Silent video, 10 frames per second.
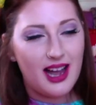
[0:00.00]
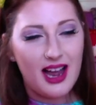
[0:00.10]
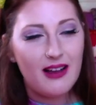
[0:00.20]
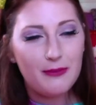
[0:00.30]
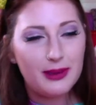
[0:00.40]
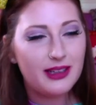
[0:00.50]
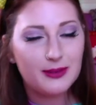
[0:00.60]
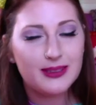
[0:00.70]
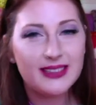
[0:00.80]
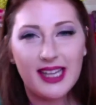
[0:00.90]
I've been
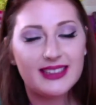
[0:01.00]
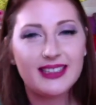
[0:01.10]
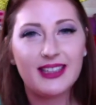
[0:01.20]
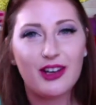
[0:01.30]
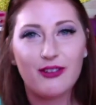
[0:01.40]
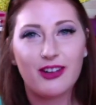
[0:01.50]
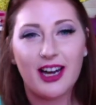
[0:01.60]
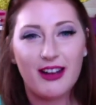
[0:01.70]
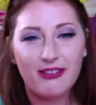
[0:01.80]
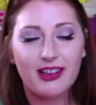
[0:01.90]
obsessing over
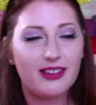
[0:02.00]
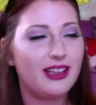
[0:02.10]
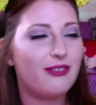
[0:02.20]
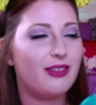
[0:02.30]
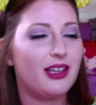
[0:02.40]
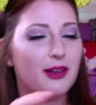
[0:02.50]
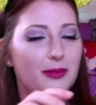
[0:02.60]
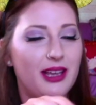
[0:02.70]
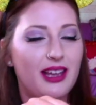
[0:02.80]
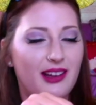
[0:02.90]
everything of them,
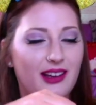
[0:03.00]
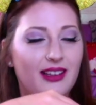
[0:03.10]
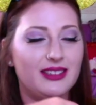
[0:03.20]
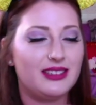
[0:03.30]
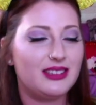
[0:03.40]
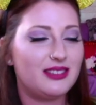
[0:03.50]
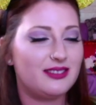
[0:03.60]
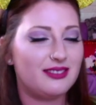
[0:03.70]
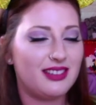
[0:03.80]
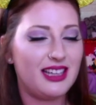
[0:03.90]
and
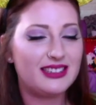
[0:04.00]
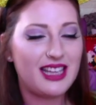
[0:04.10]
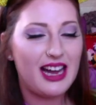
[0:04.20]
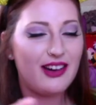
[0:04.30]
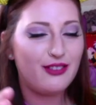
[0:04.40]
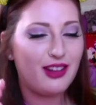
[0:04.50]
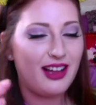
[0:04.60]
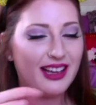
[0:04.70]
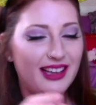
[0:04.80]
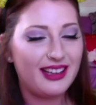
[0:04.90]
it's kind of
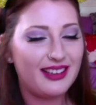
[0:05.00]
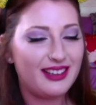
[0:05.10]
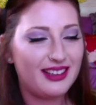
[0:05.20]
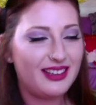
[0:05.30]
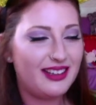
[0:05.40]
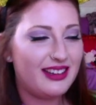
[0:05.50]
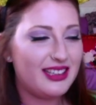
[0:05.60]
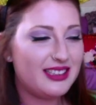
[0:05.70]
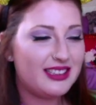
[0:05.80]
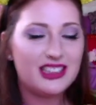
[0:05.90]
like
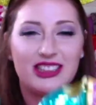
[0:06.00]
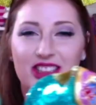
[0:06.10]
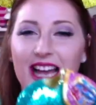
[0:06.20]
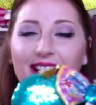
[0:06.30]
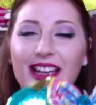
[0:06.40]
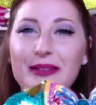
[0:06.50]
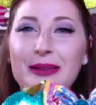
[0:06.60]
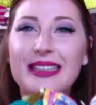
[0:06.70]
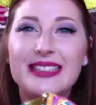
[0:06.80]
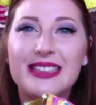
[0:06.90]
this is telling
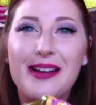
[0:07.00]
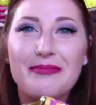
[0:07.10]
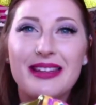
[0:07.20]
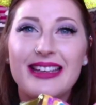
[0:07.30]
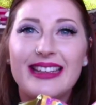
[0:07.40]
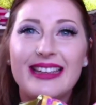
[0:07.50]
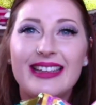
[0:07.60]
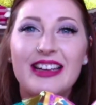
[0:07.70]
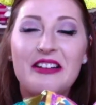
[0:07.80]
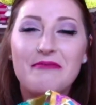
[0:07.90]
me
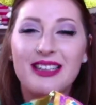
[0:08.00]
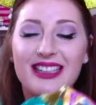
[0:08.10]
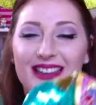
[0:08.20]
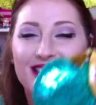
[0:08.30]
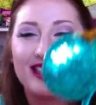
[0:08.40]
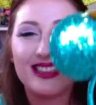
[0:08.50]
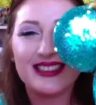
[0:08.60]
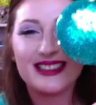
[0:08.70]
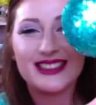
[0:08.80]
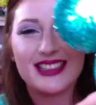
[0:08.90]
something
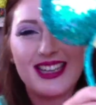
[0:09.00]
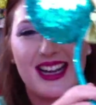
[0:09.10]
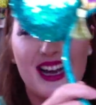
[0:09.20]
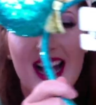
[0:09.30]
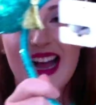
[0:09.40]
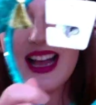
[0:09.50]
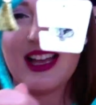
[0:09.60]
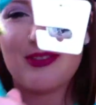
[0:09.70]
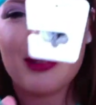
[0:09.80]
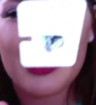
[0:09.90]
because I
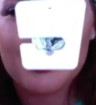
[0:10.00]
have been